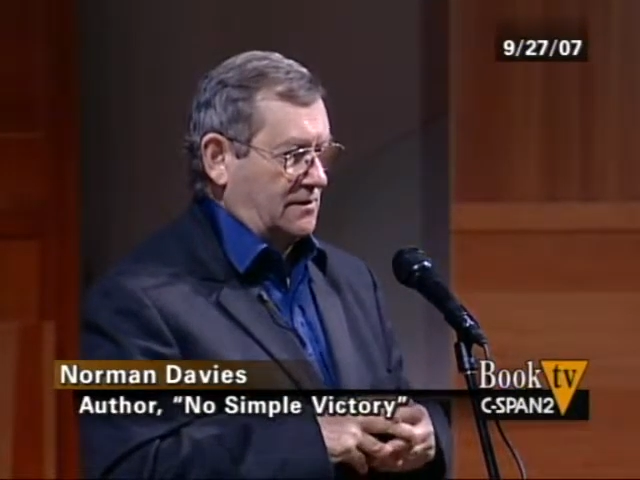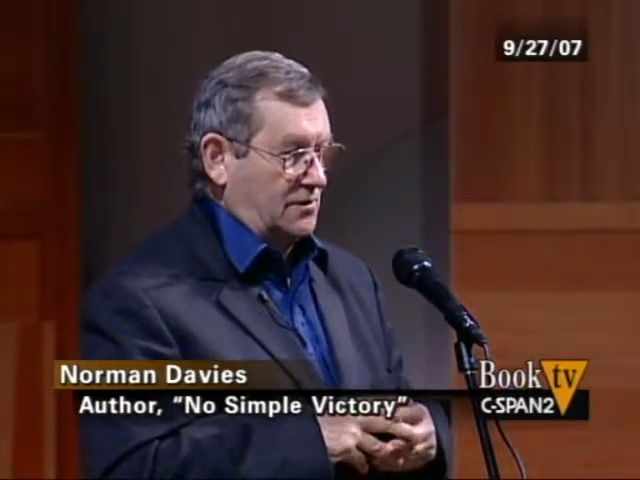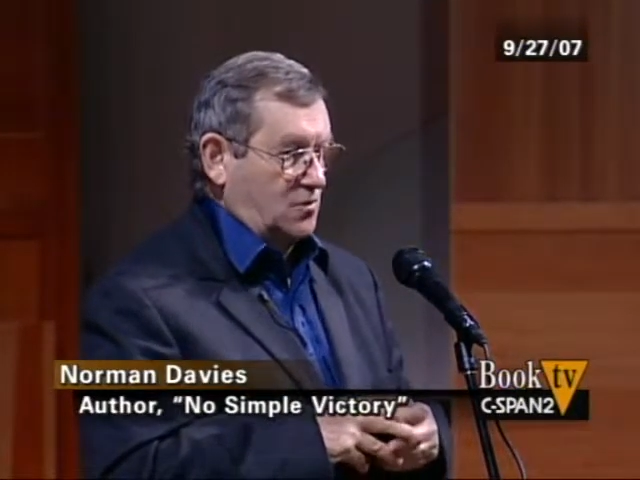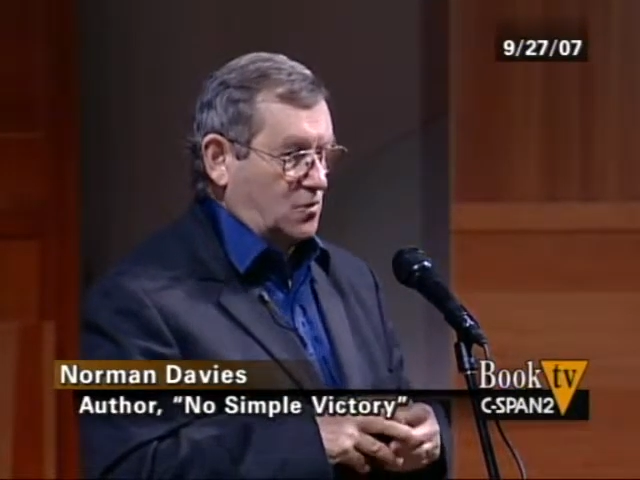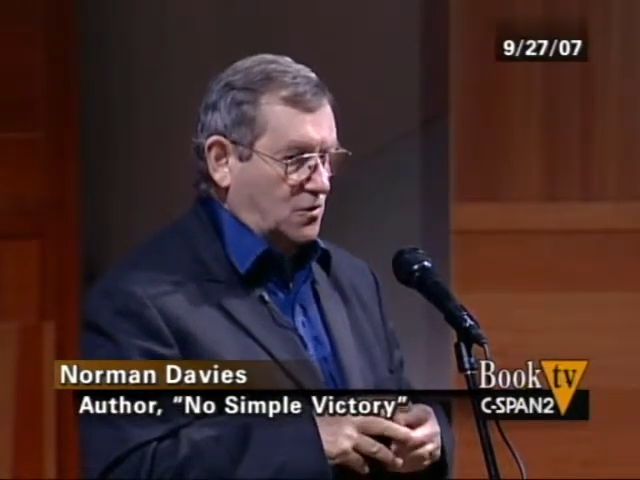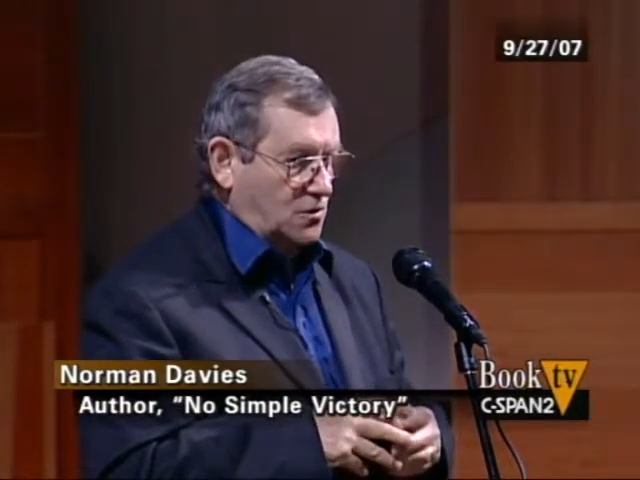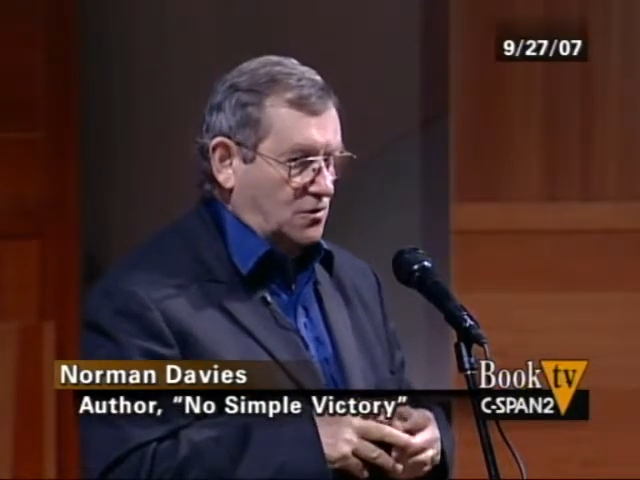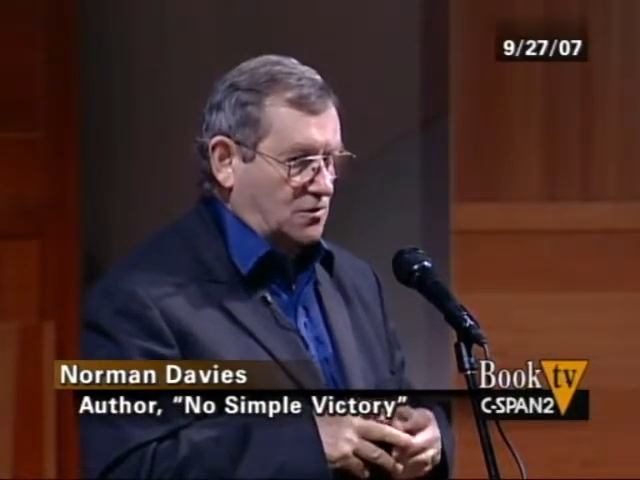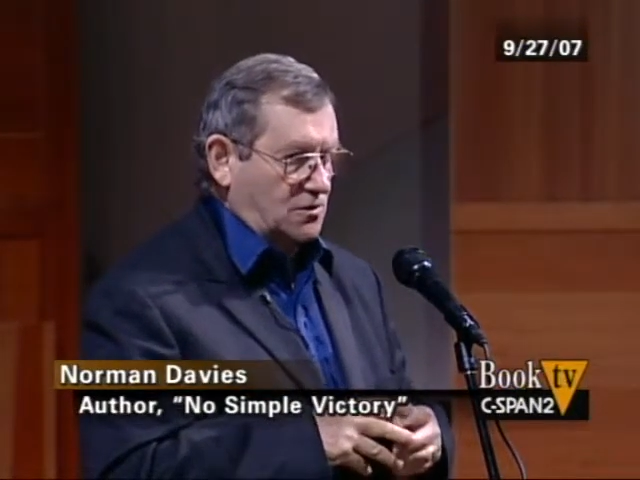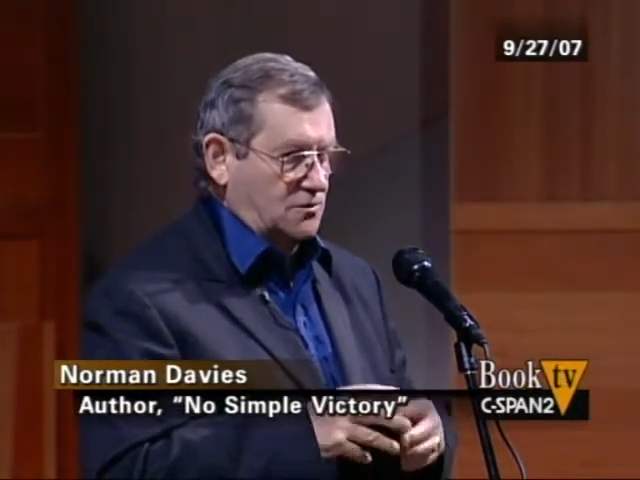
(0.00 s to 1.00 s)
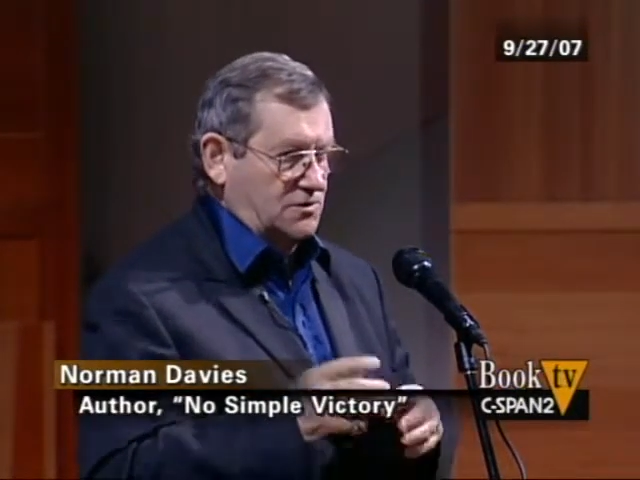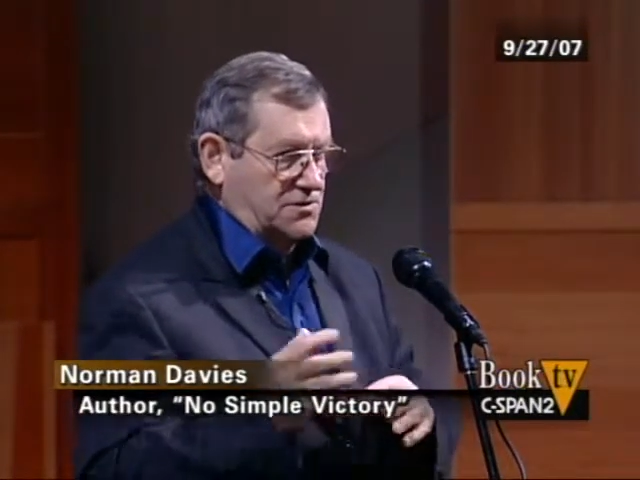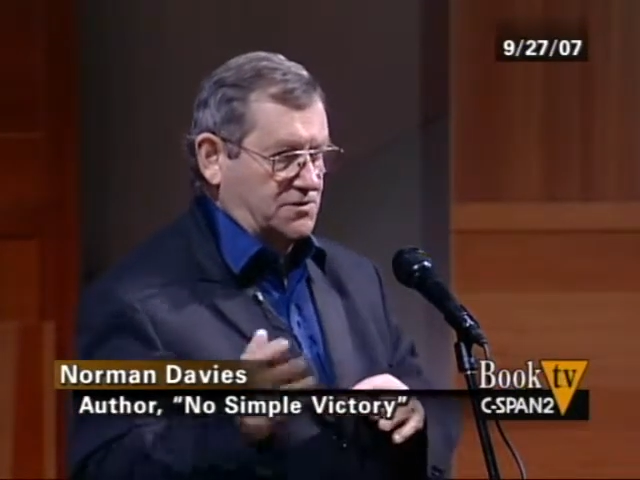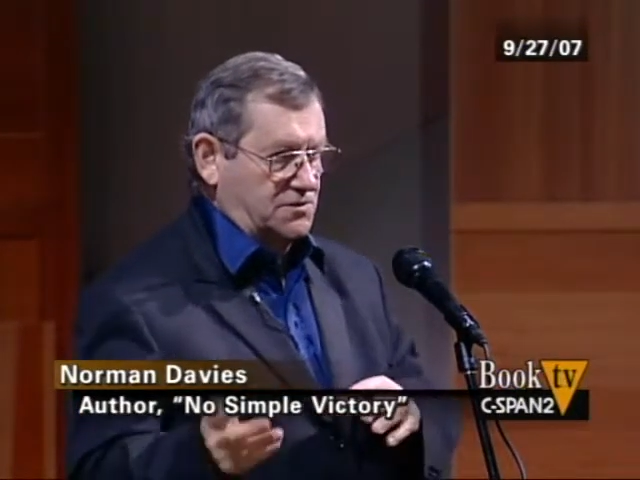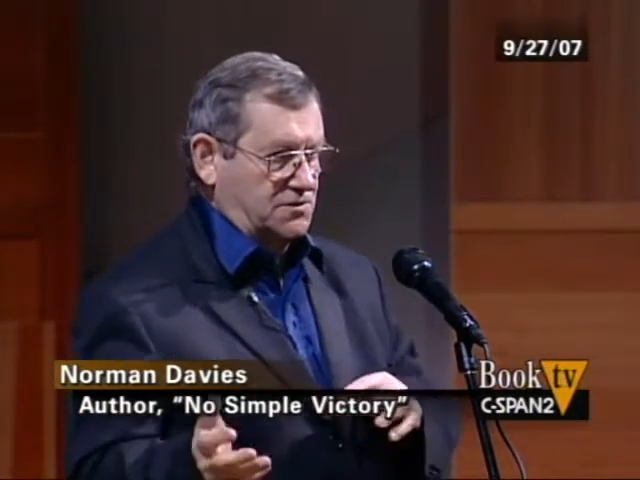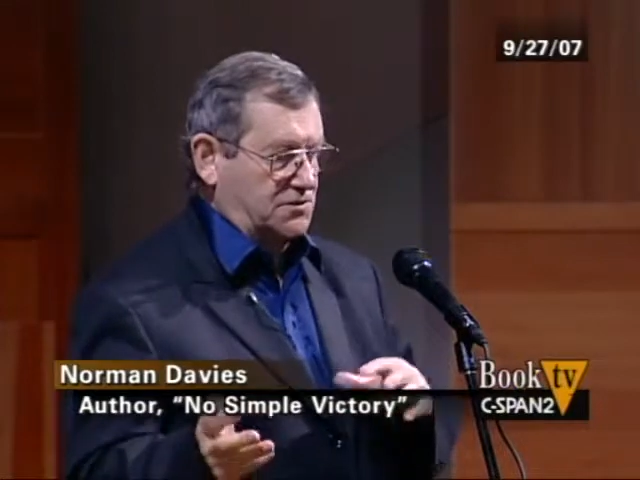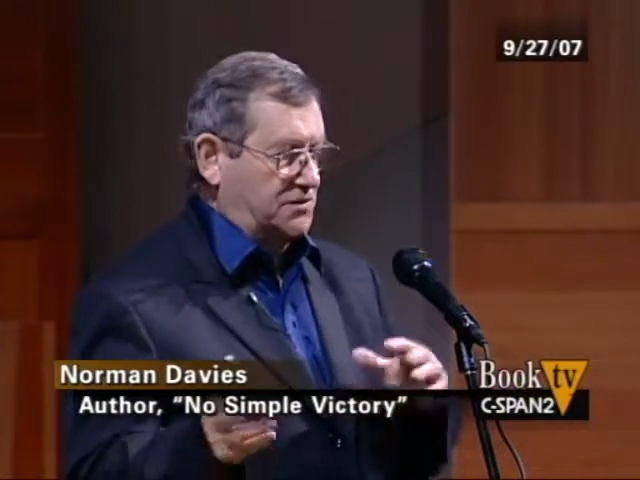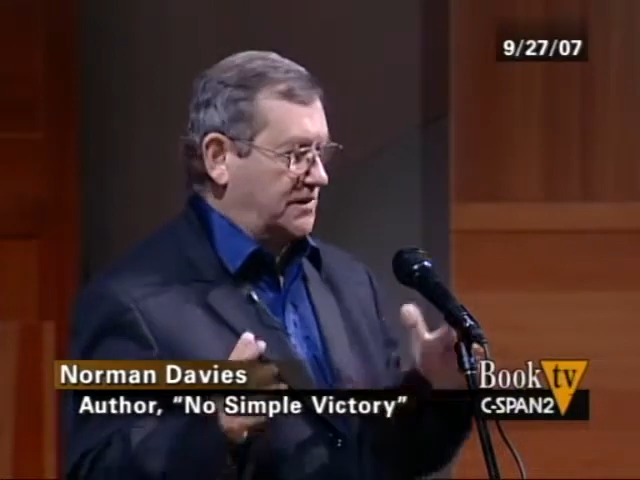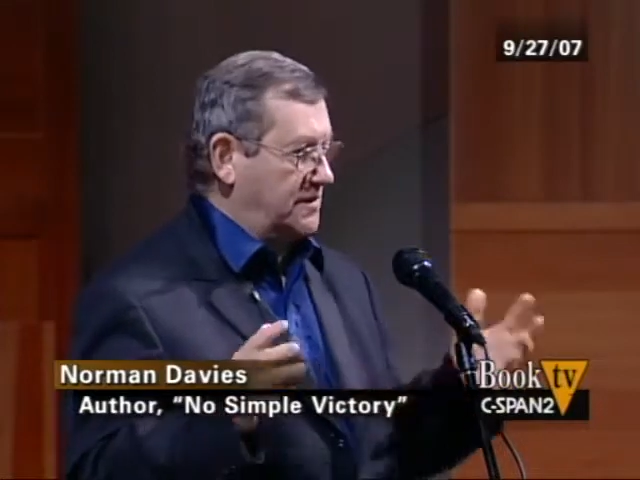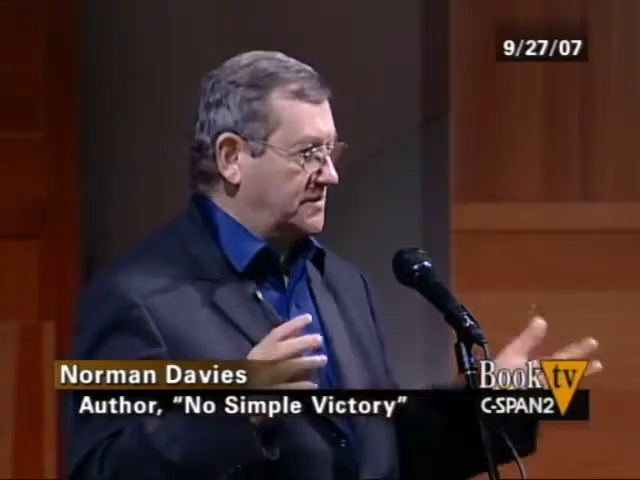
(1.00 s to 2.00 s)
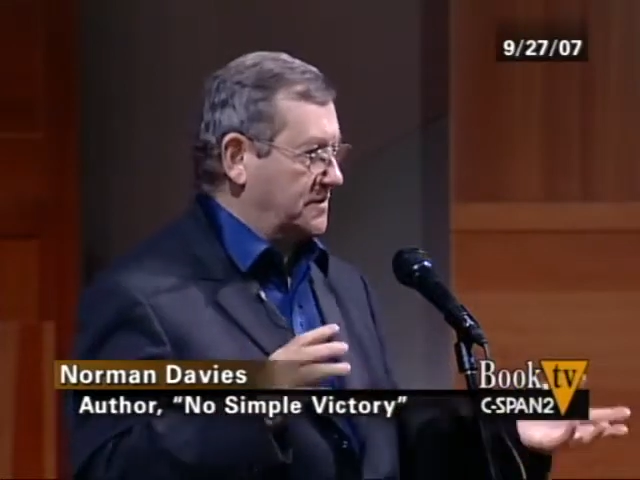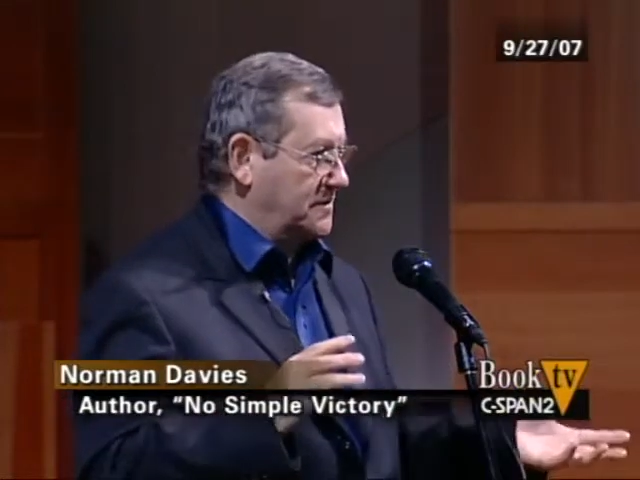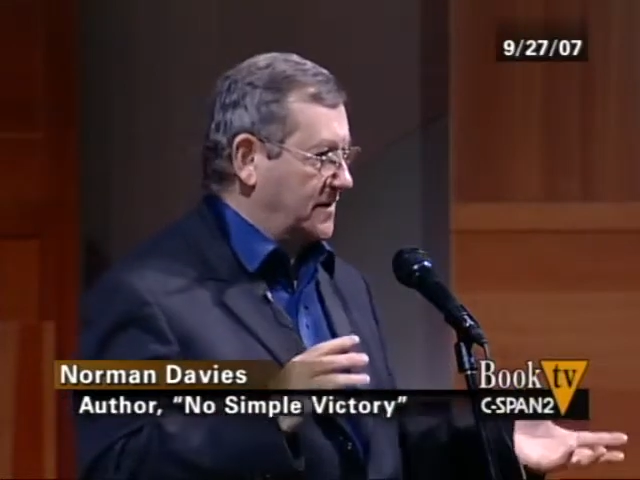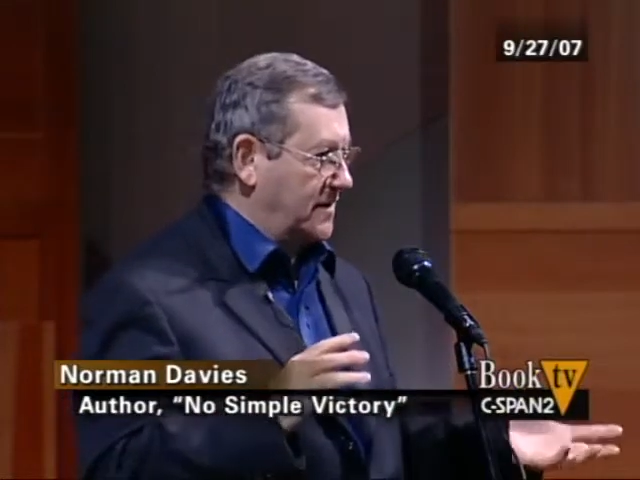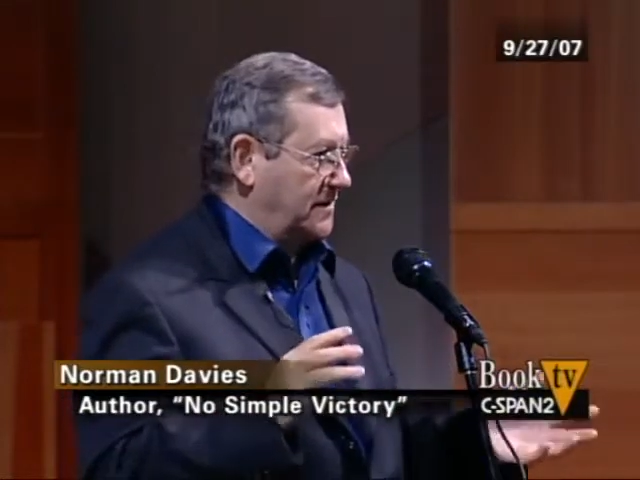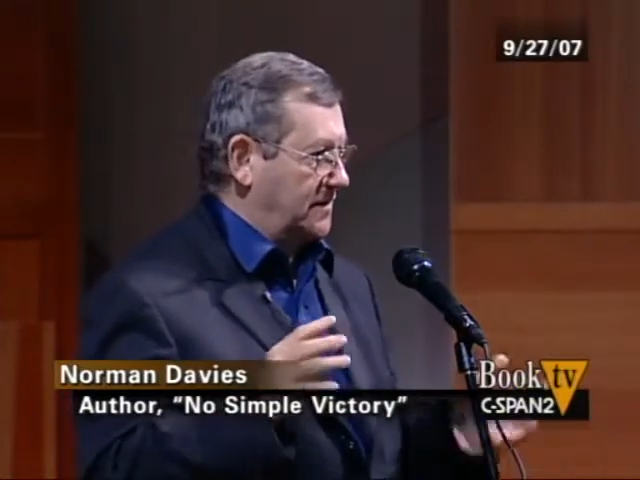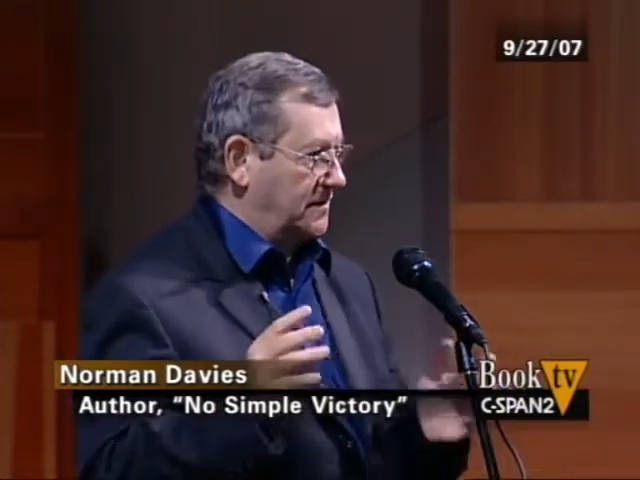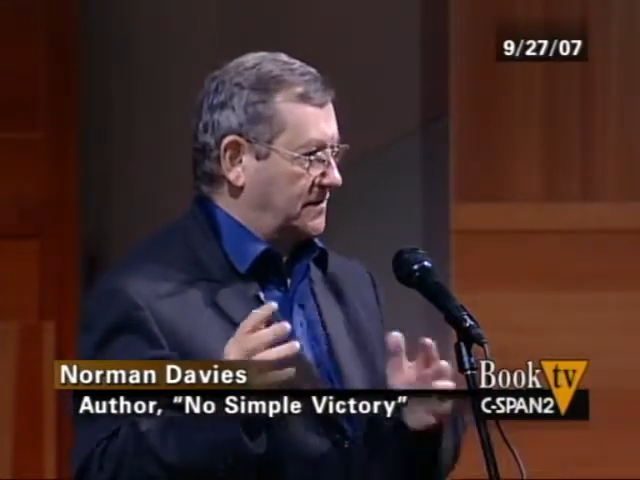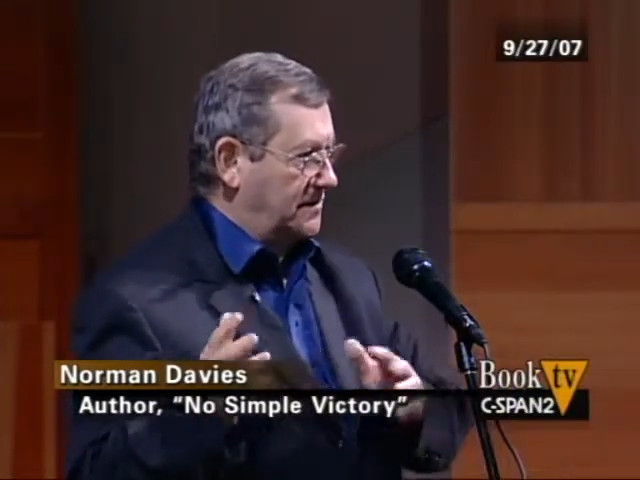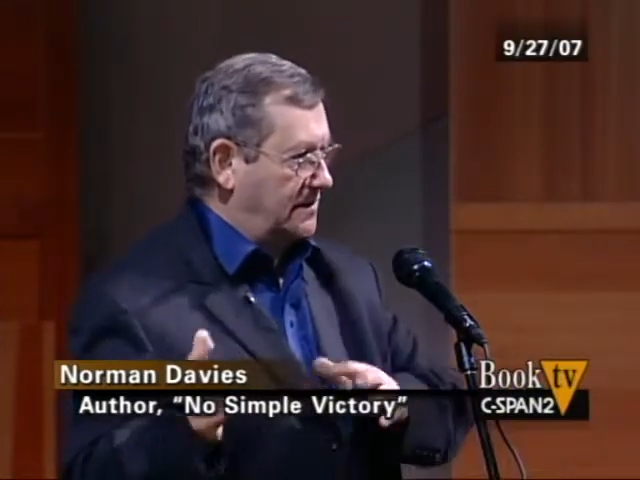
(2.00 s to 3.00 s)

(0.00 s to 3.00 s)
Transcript: the war was fought in two theaters,